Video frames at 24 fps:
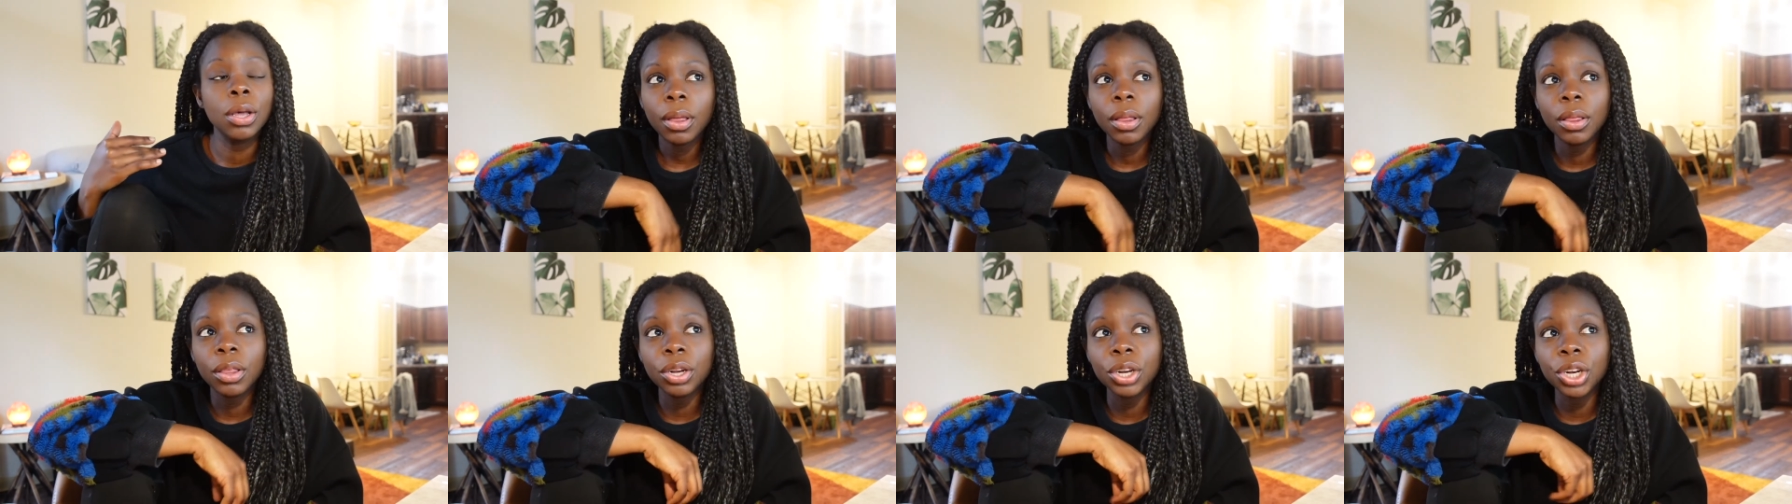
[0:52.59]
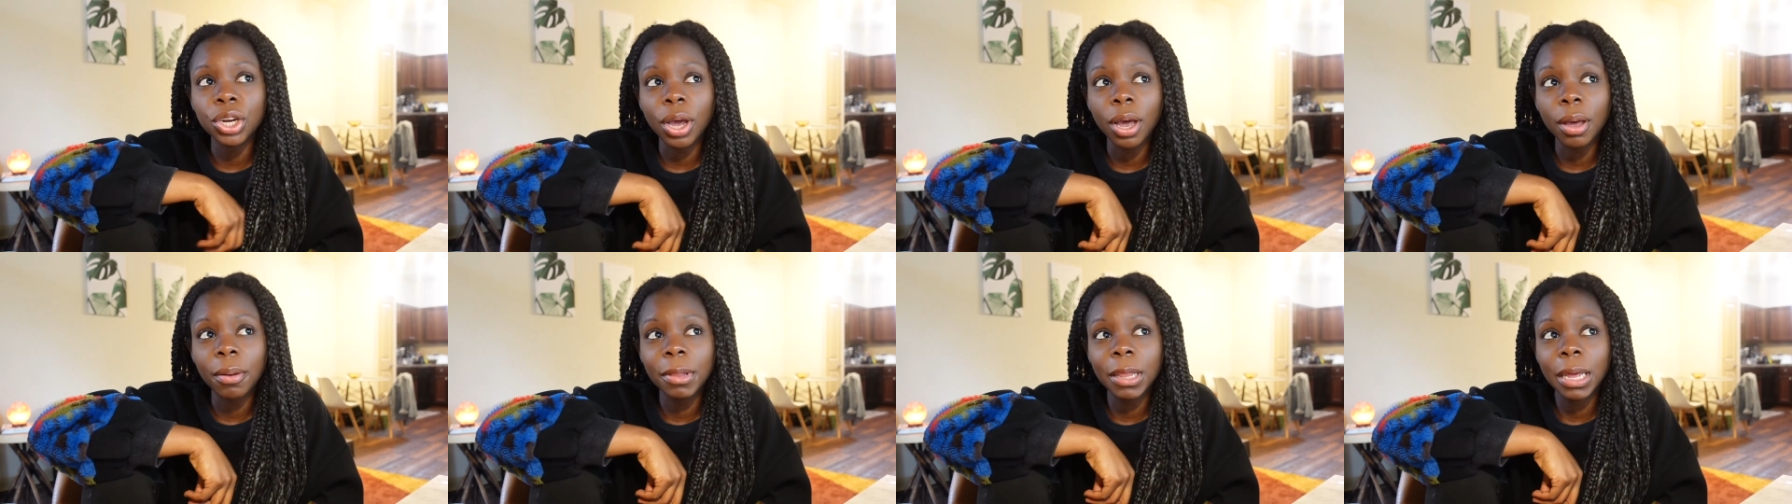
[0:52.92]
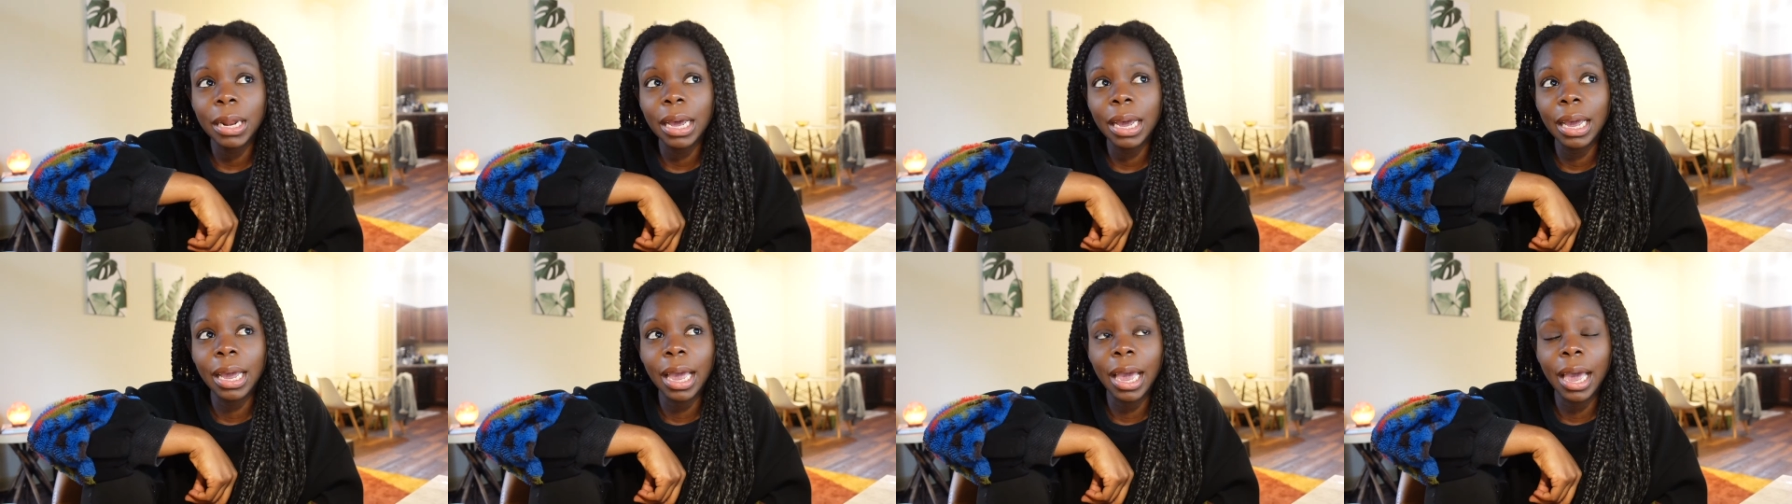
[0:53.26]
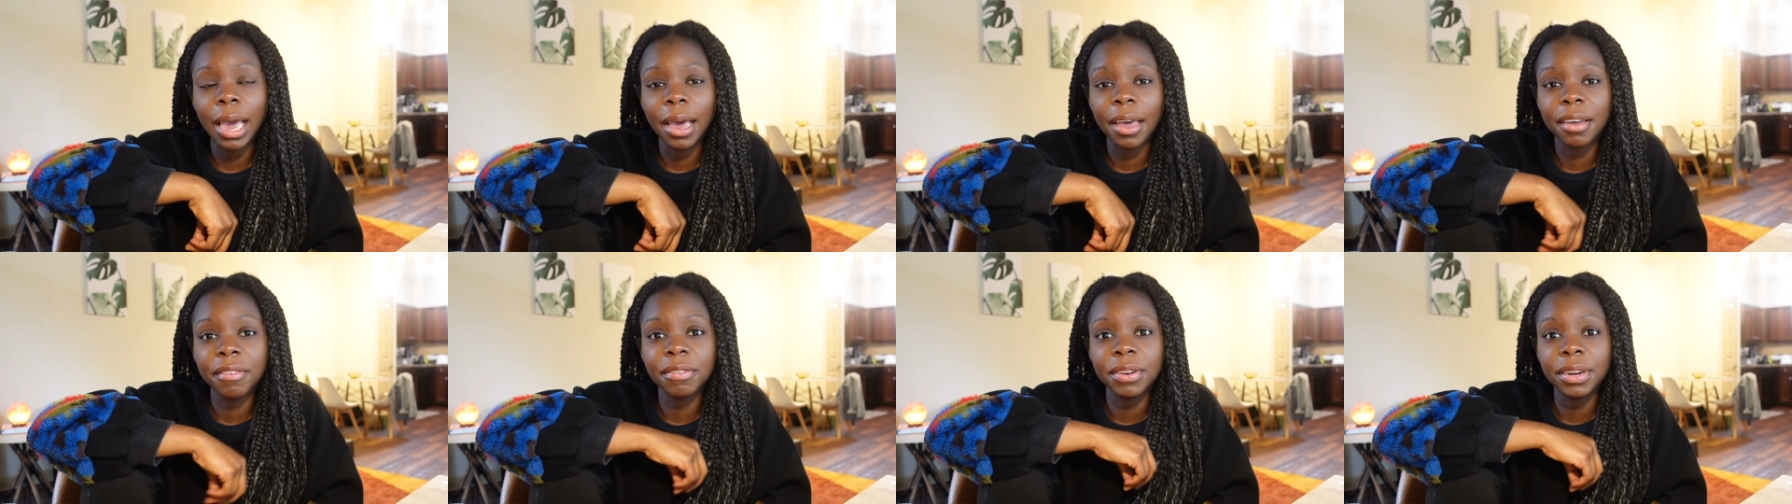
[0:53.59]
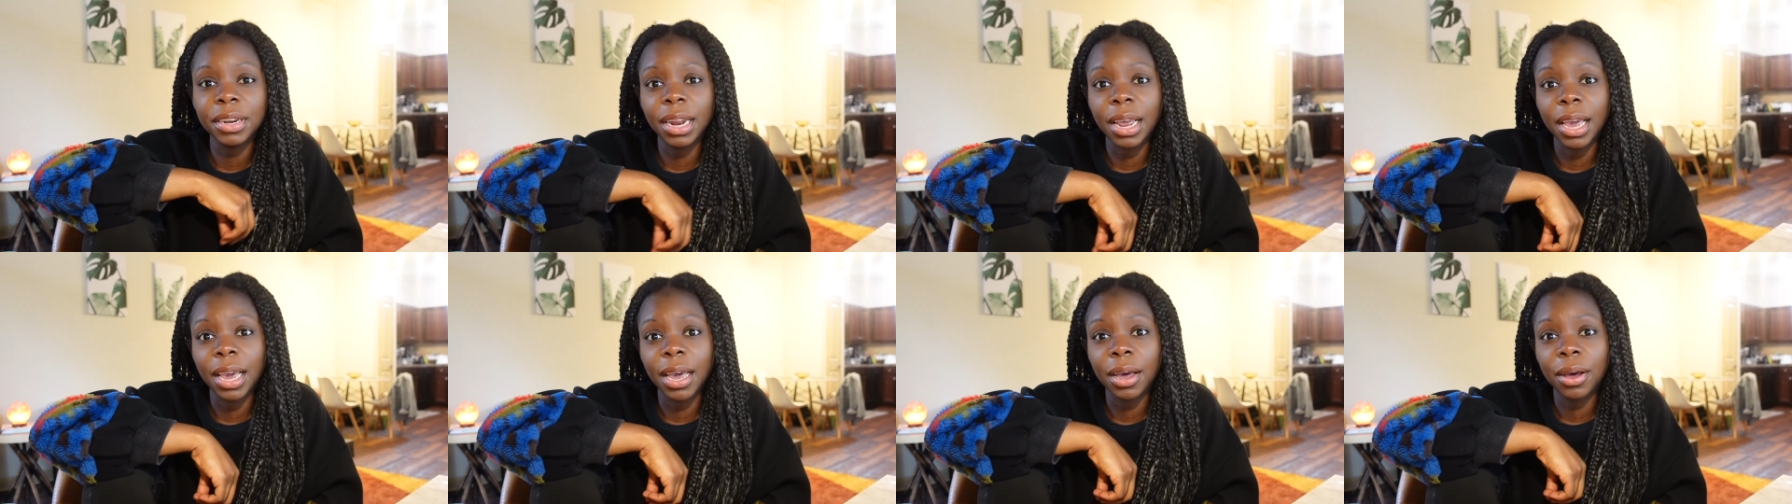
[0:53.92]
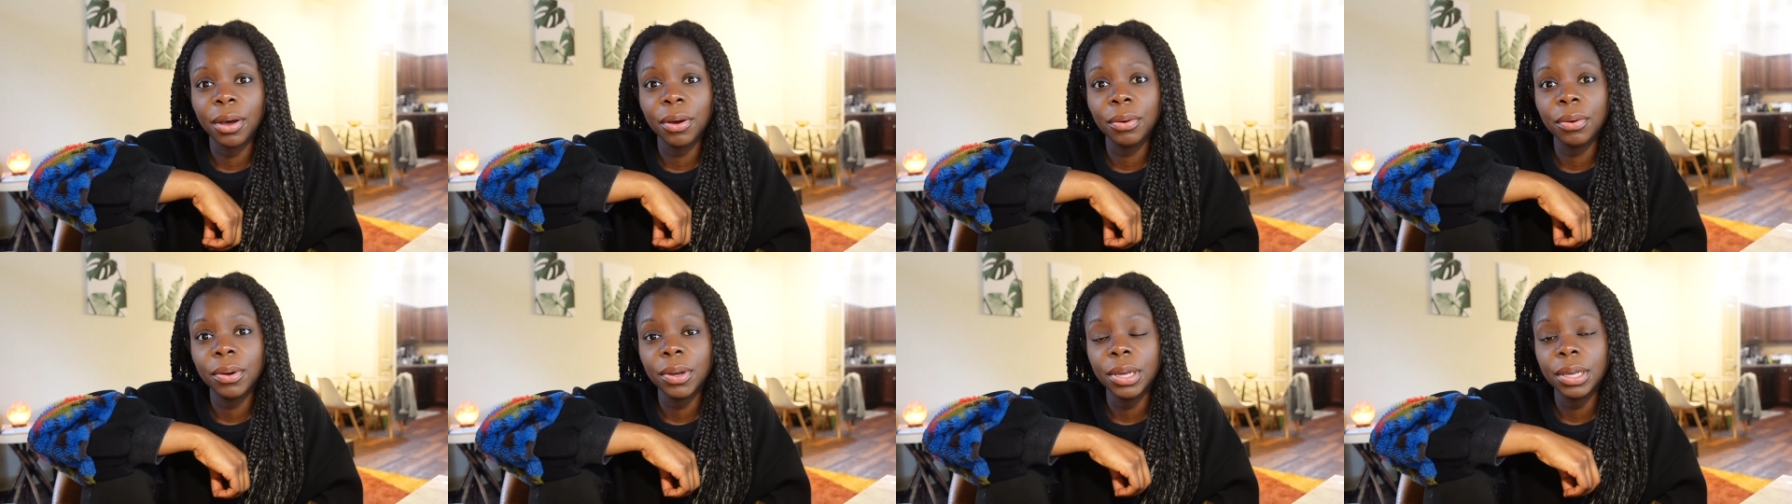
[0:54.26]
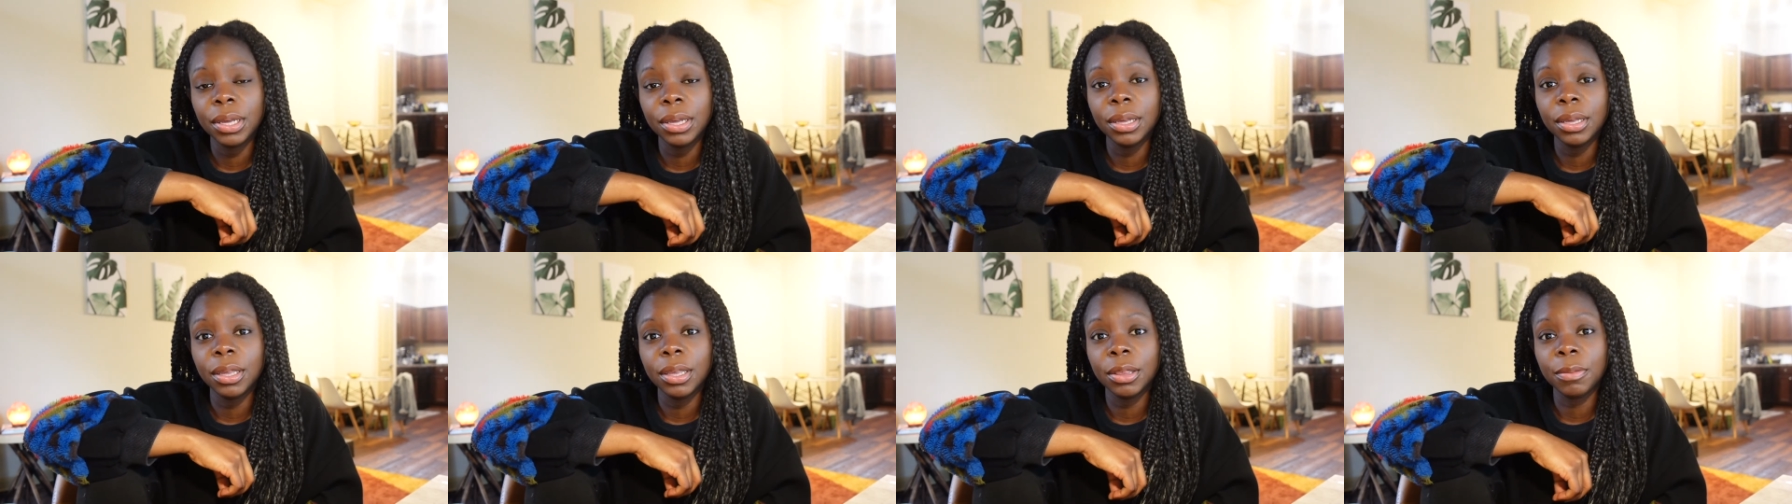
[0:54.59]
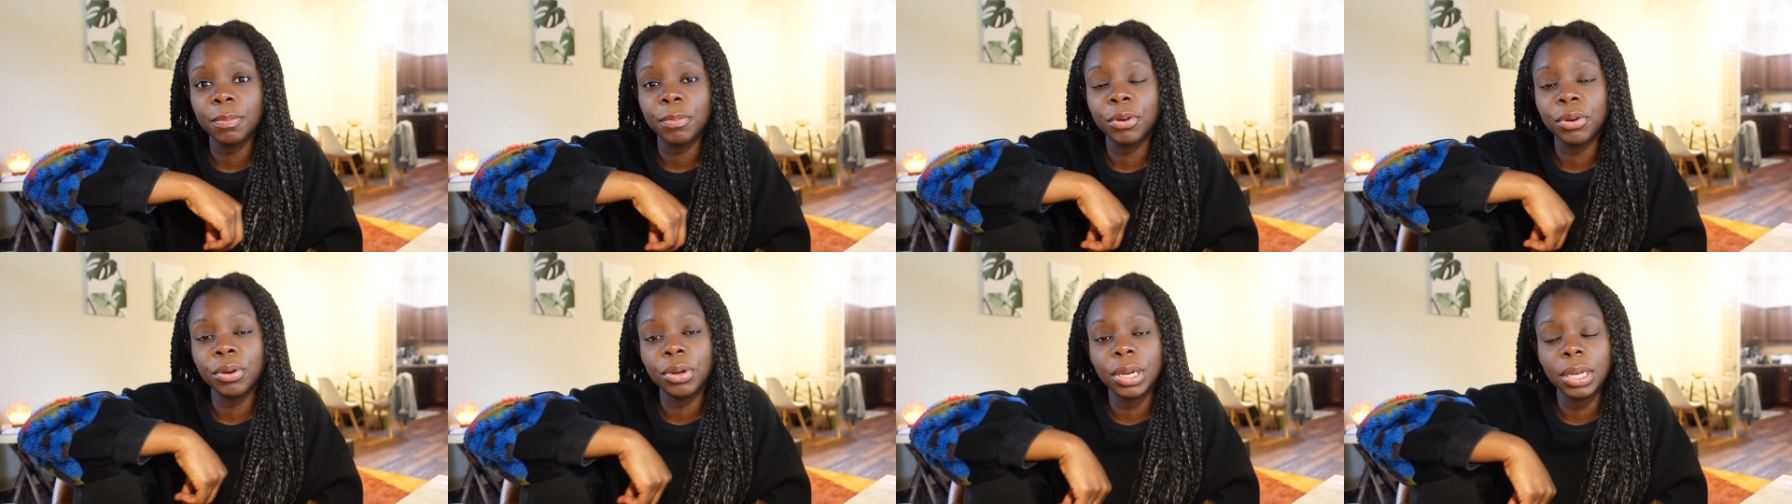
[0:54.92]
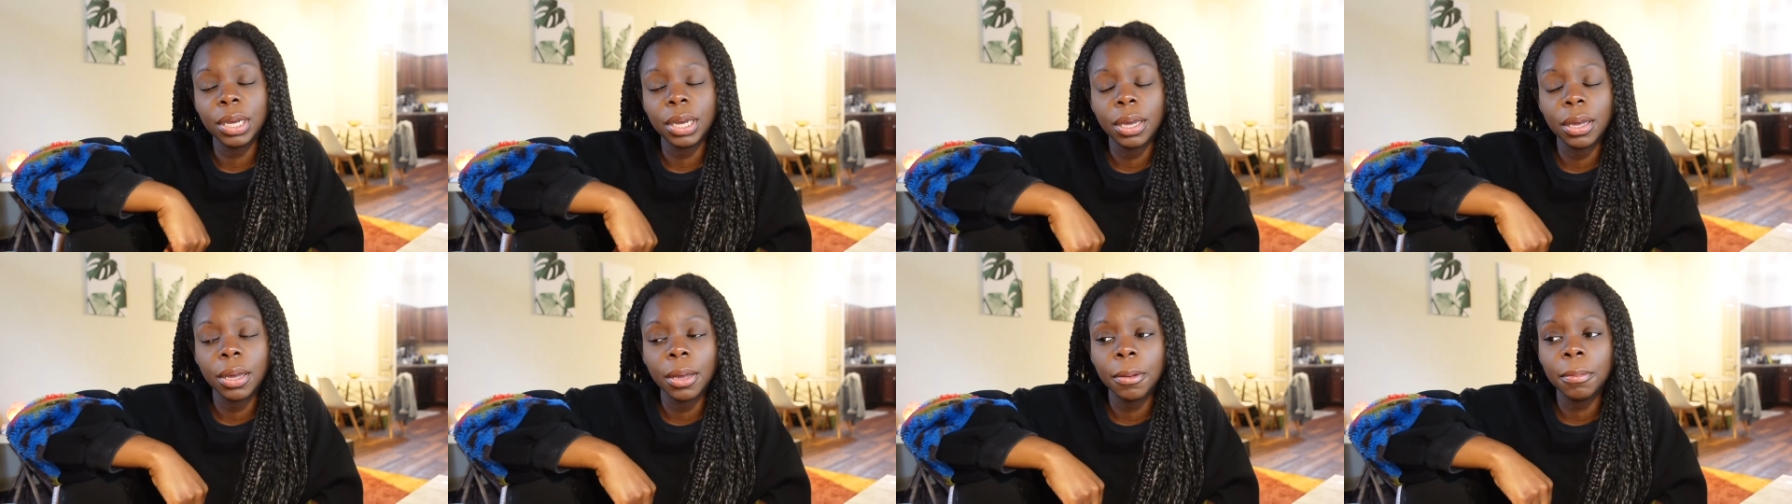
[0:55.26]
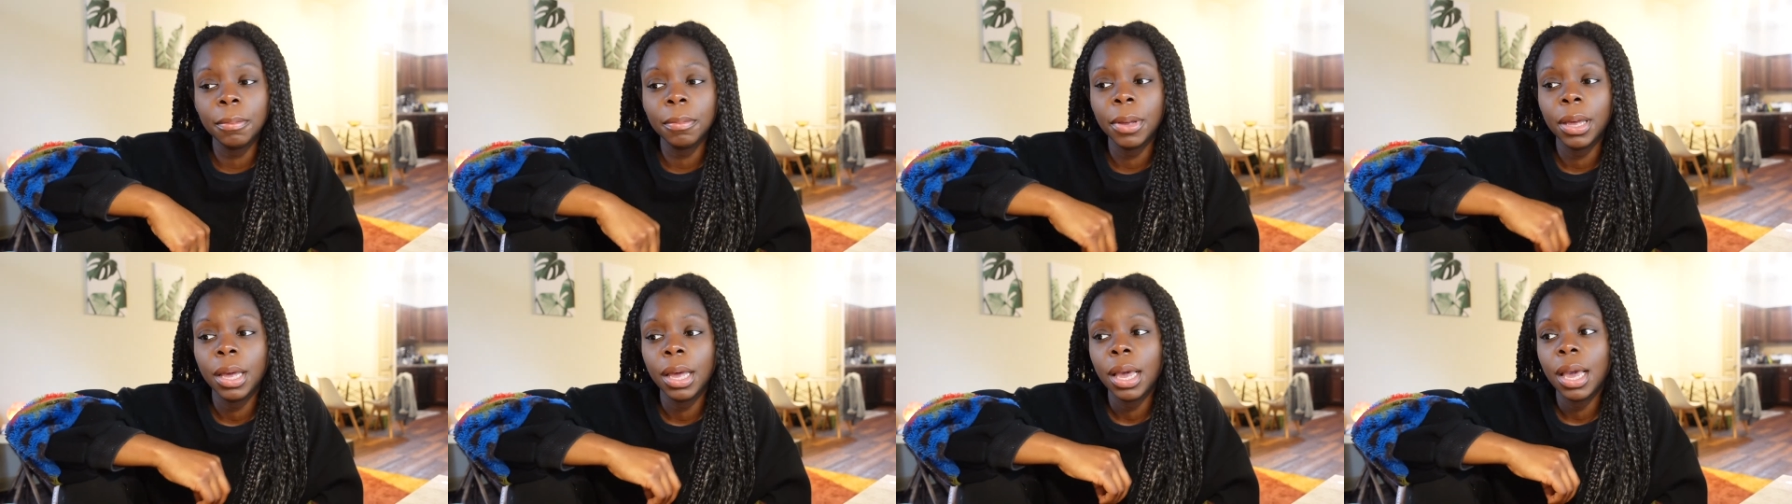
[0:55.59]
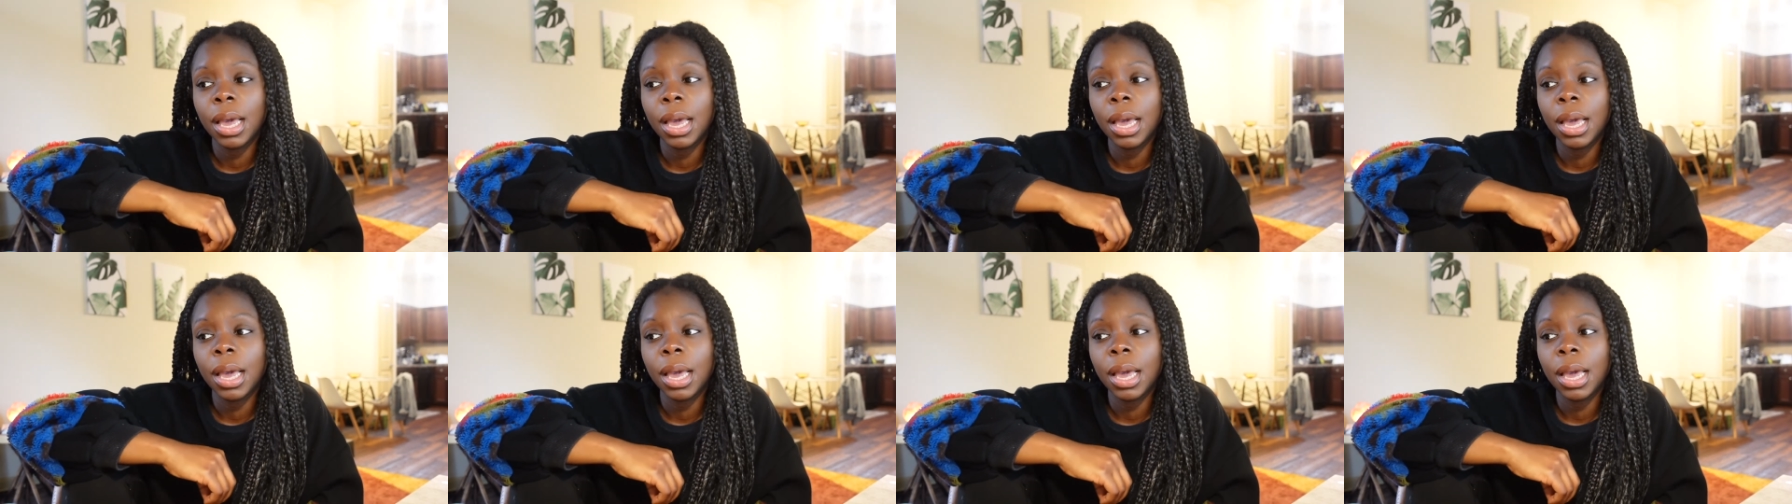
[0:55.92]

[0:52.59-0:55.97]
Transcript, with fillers: The job that I have now is per diem.